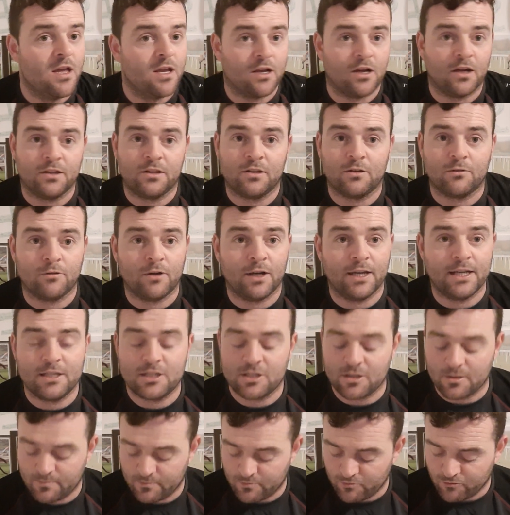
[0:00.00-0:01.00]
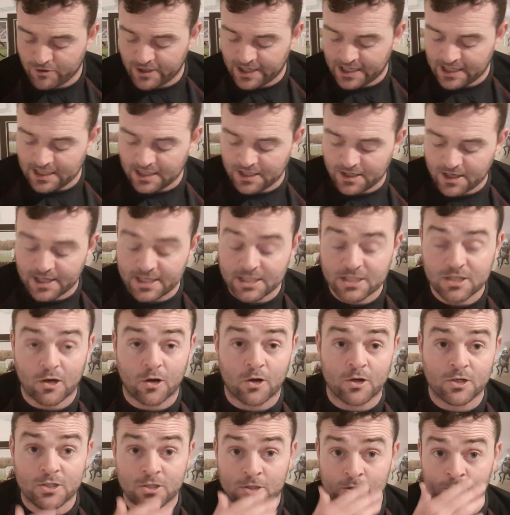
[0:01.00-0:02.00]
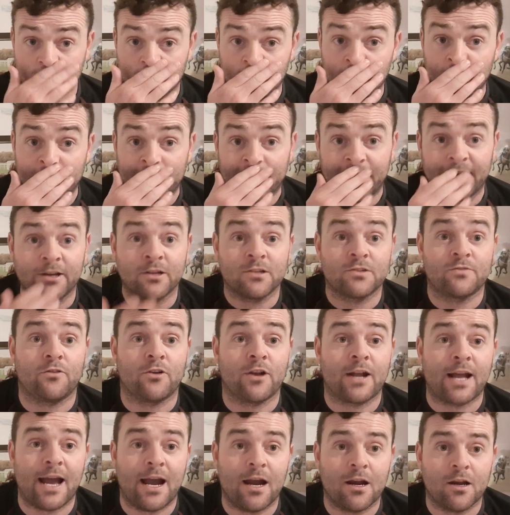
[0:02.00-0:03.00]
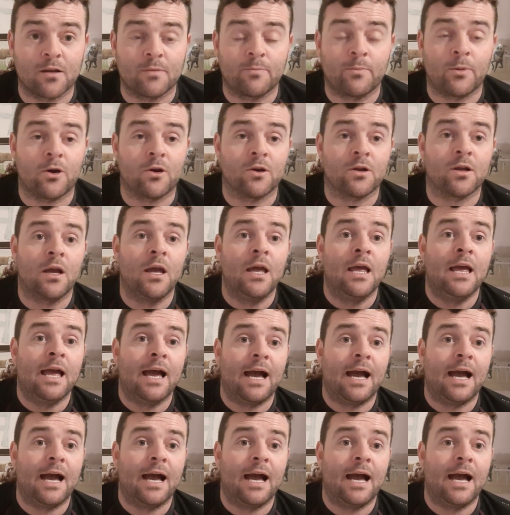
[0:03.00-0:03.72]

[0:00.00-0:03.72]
Got to ride some really nice horses through the years for Carol Burke